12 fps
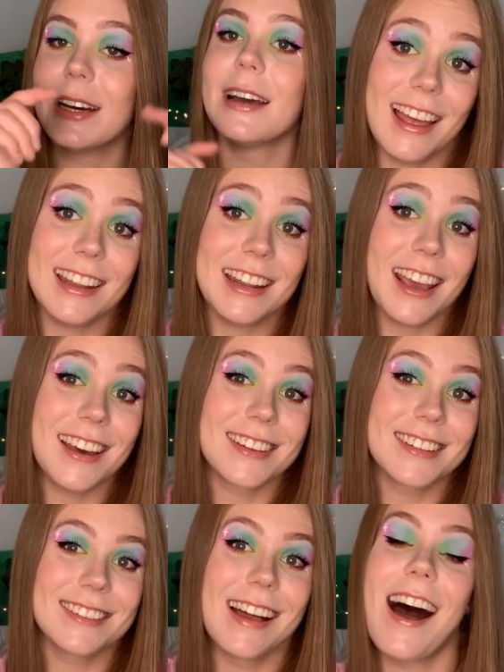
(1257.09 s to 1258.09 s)
And yeah,
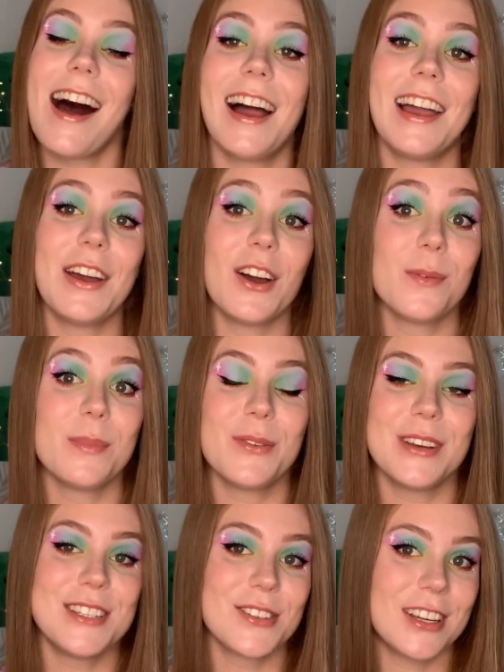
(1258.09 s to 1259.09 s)
I hope you
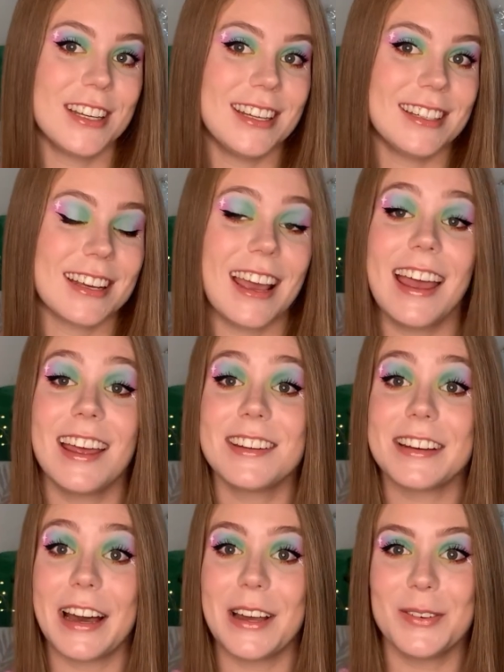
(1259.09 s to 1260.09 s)
enjoyed it, and
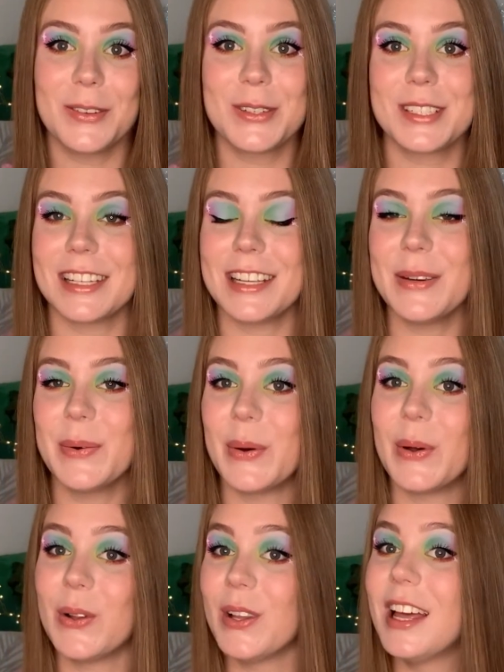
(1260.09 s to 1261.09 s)
I will see you
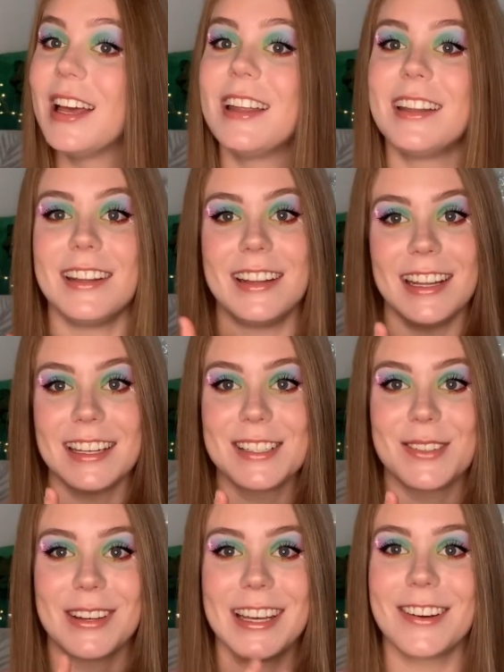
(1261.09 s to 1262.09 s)
all next
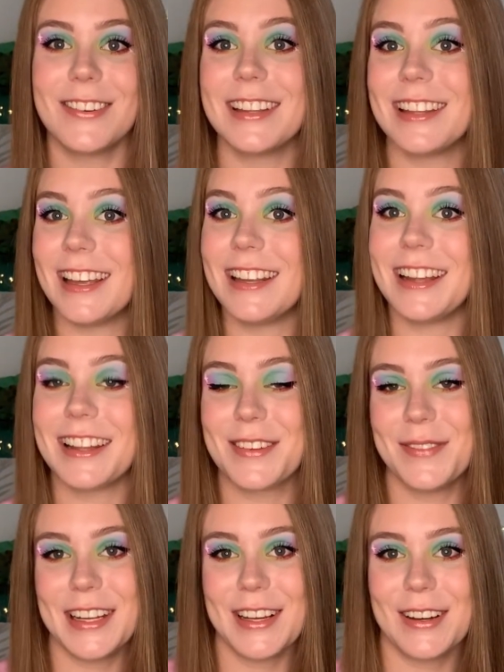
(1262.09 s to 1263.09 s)
week with another
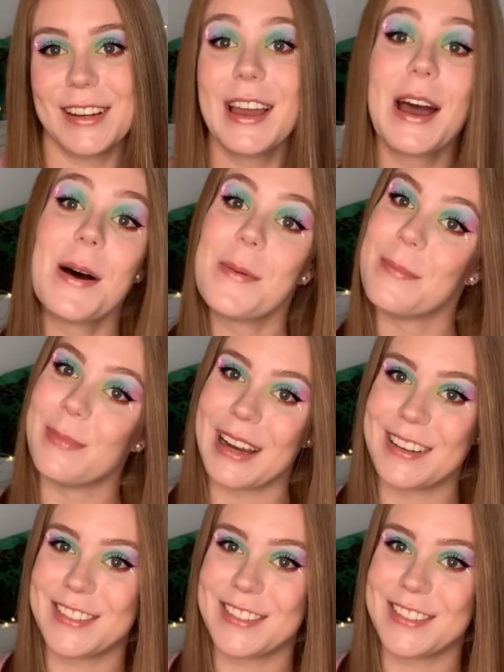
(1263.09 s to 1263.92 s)
video. Bye for